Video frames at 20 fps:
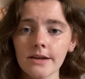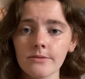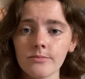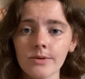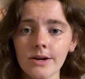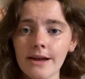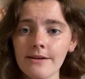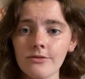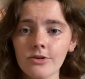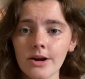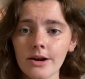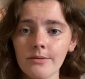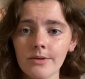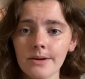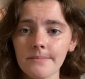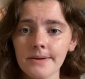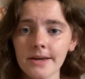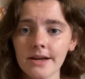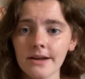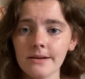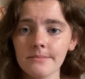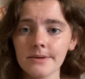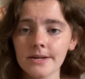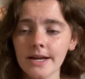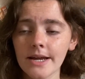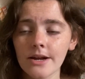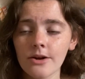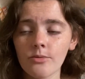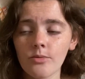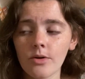whenever I want to pick up an
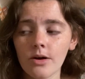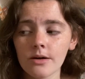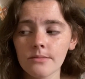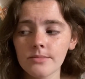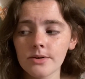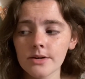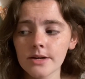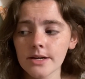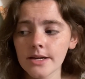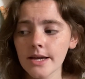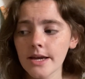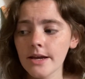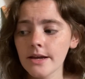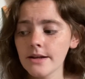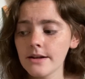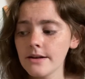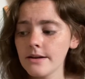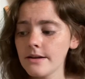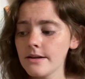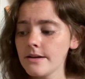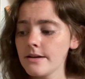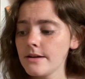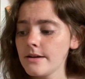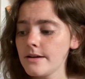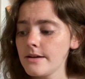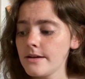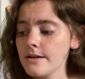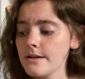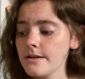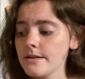Anna Huang book again,
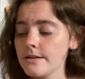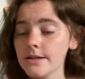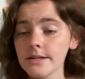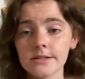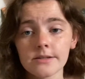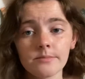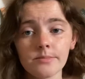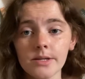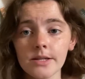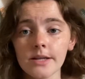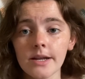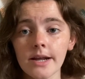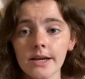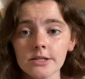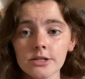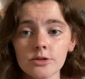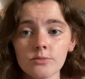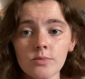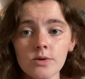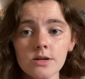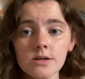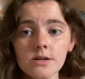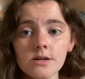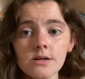this will be the next one.